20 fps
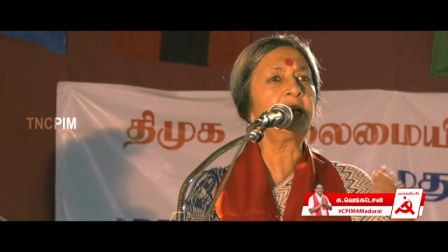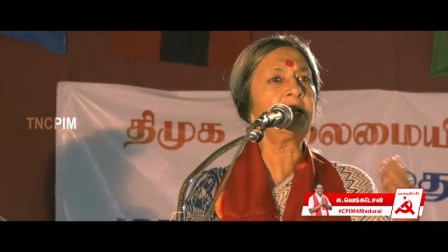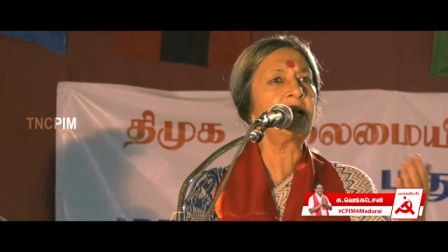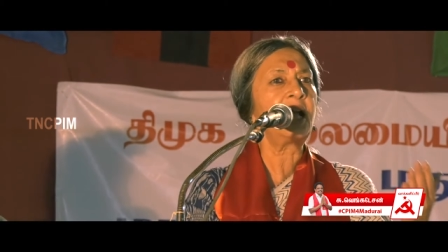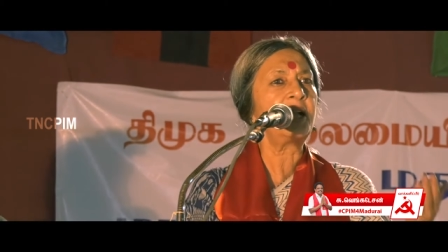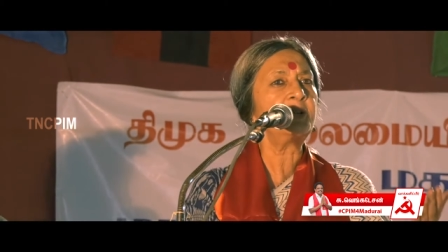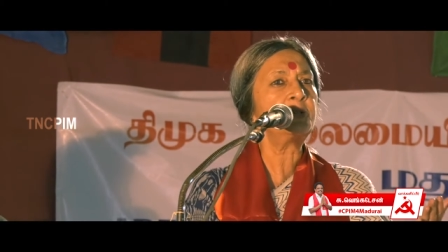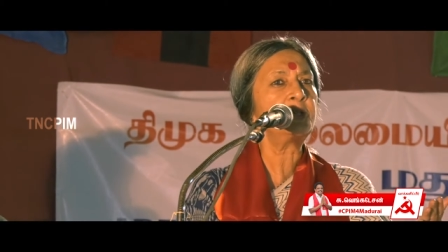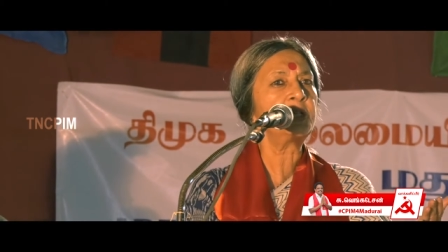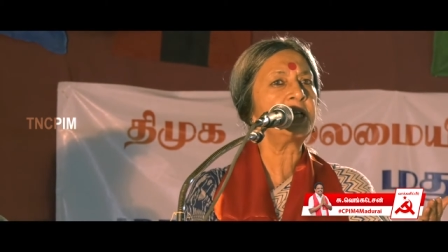
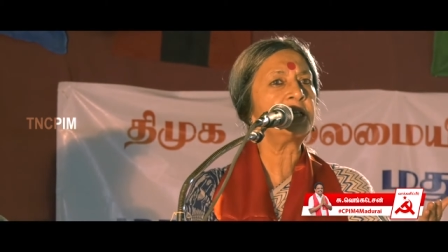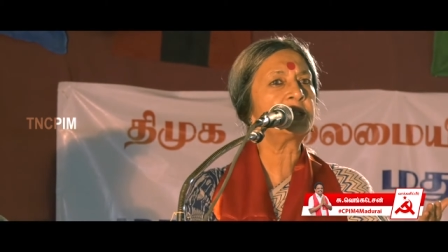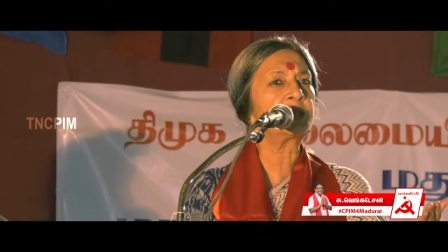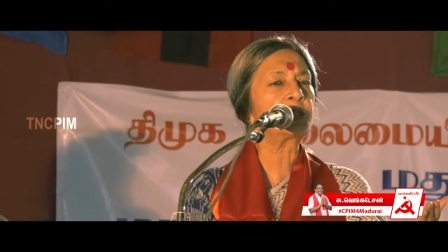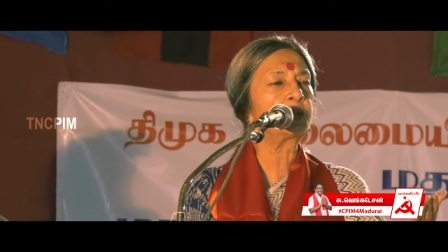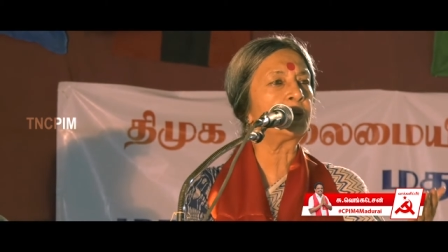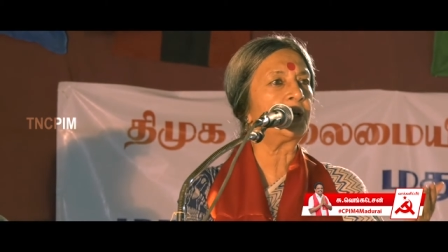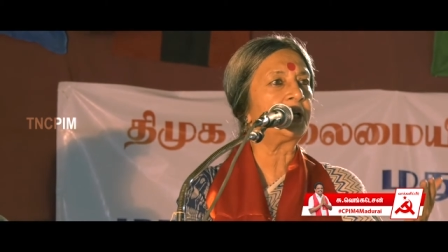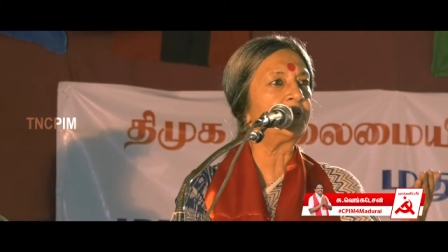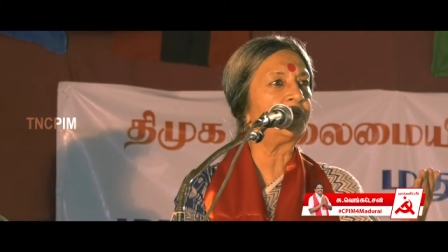country is
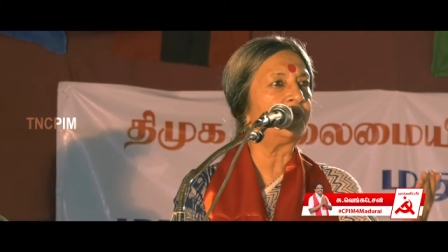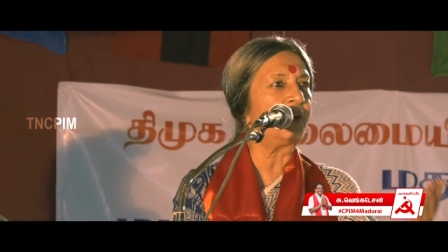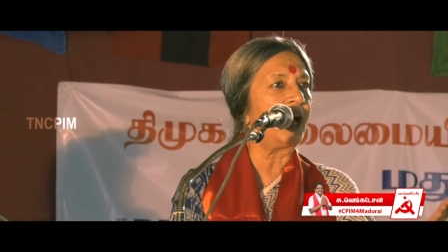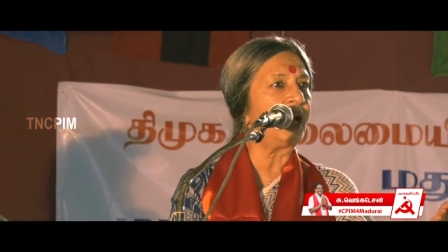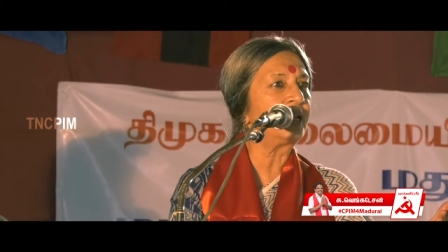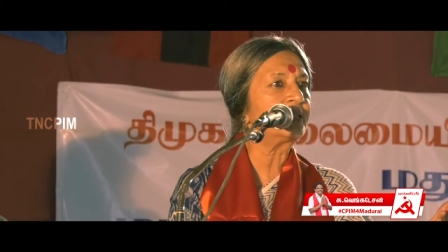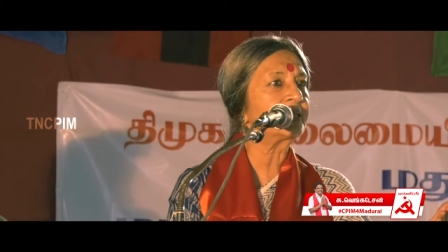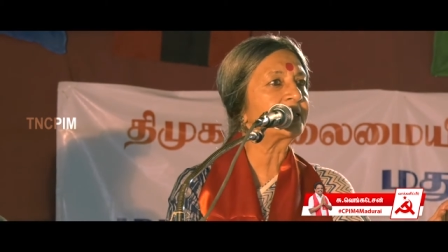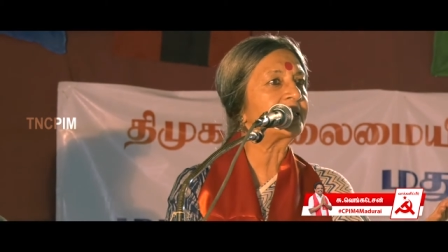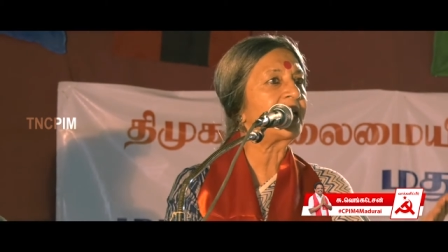to
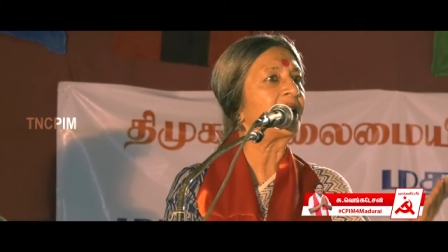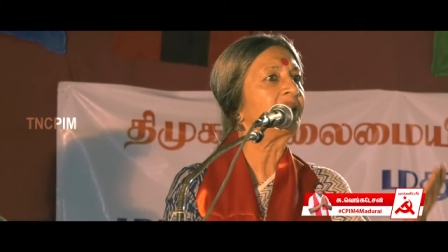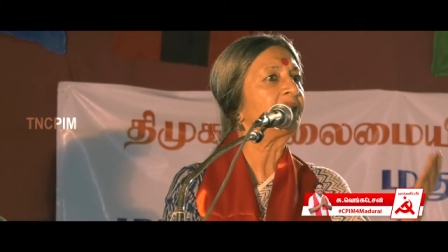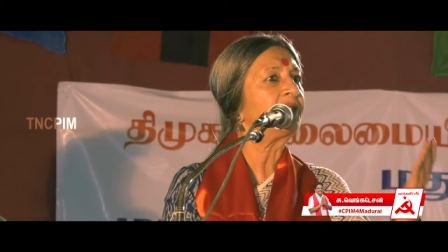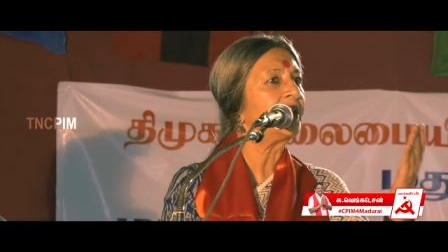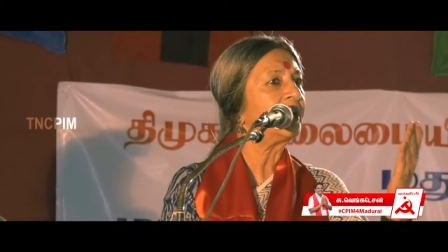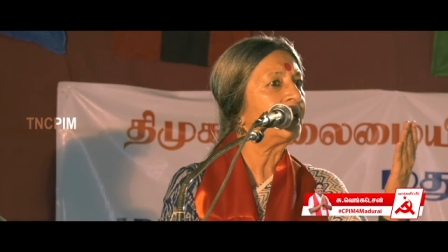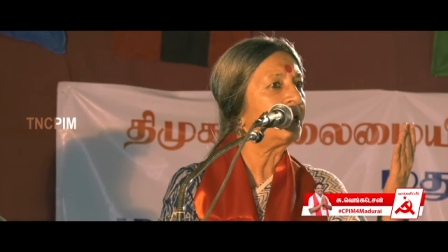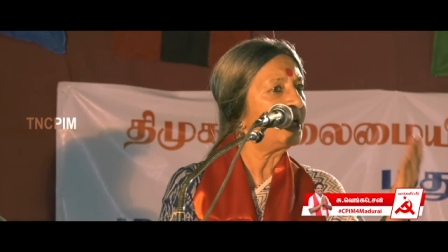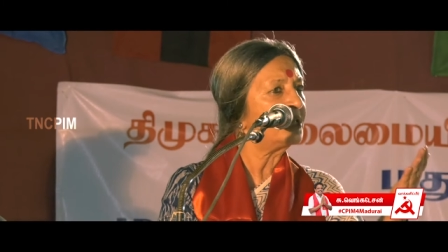advance,
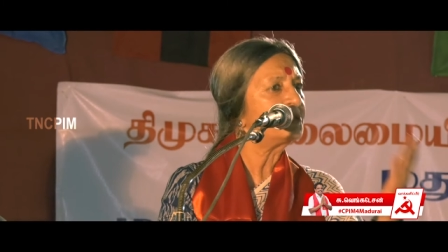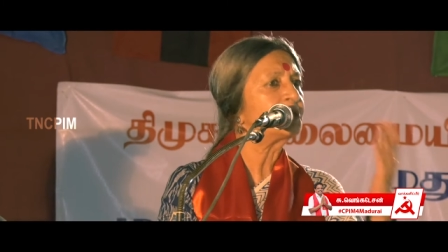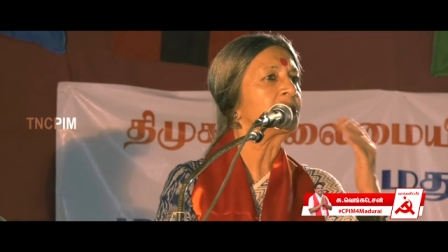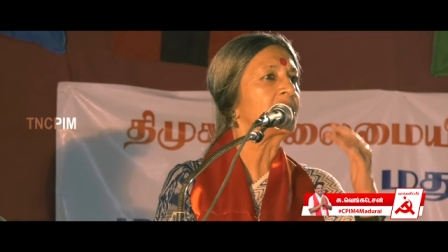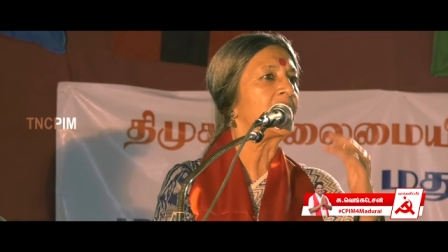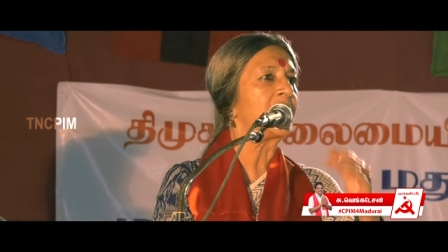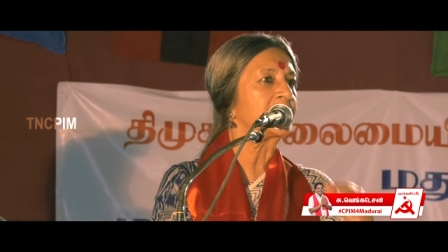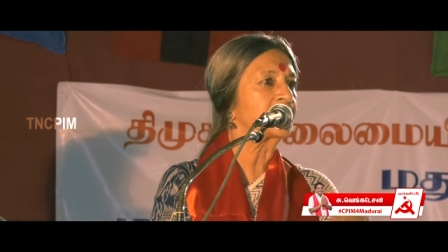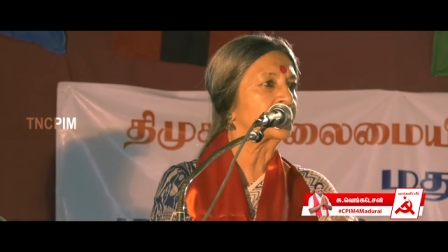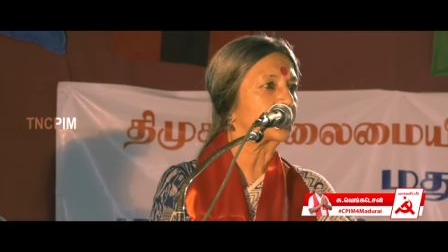
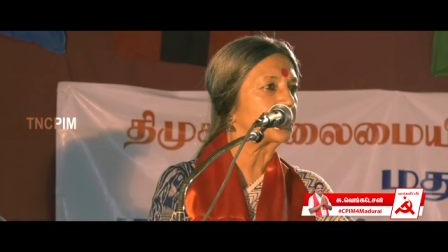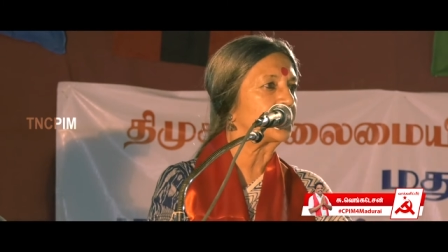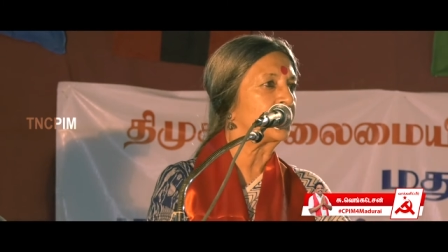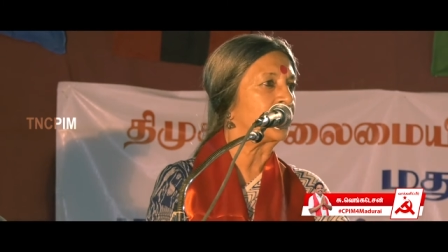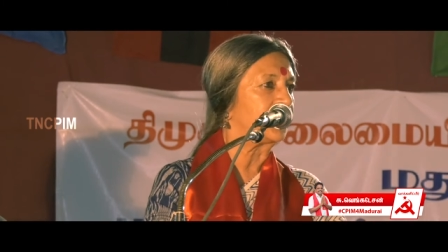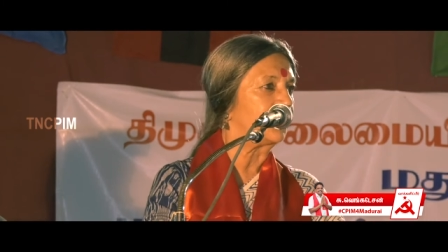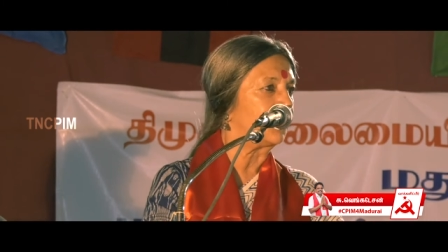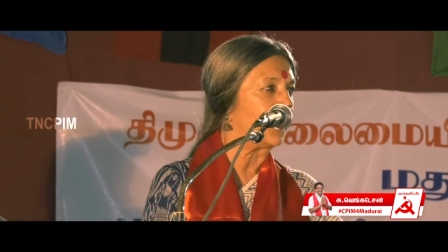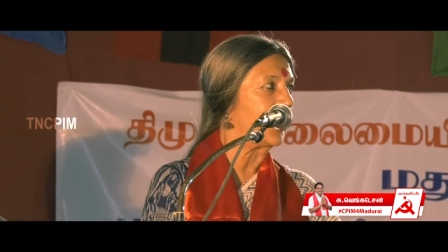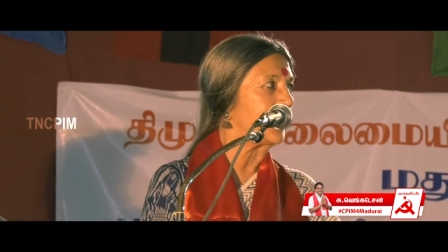agriculture has to
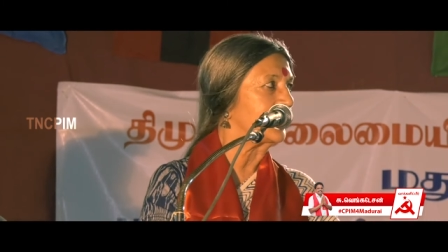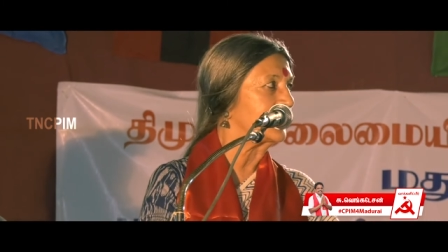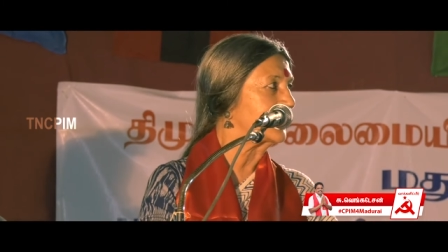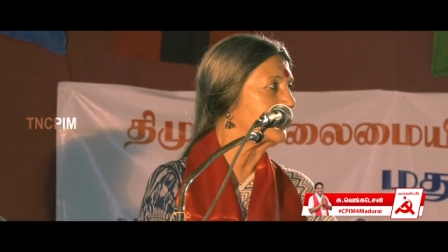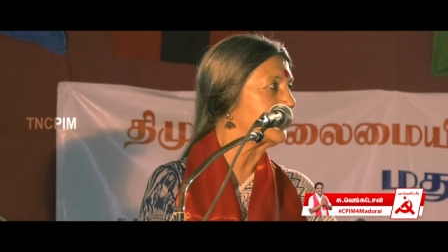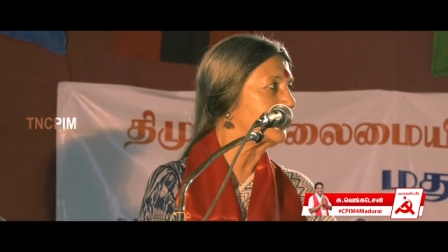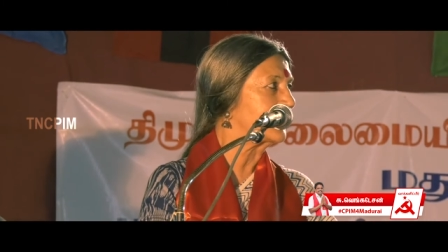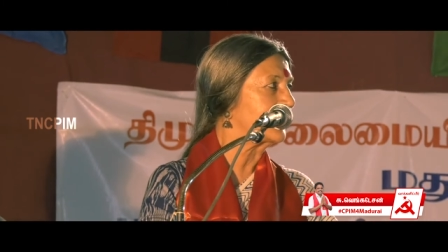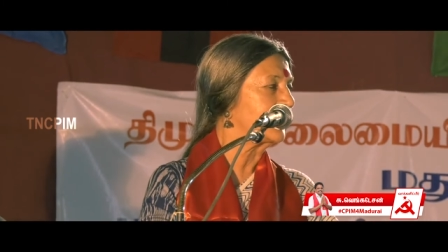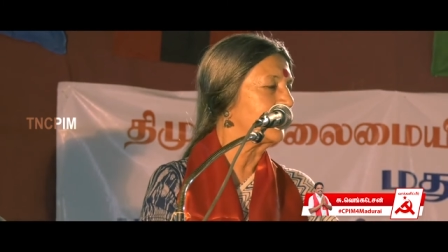
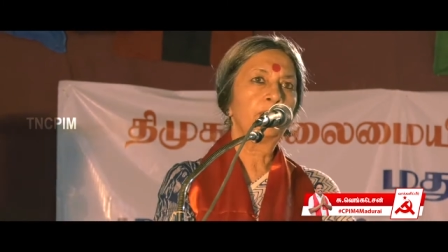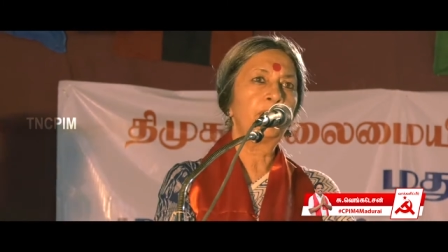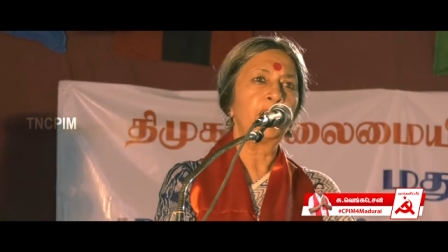advance.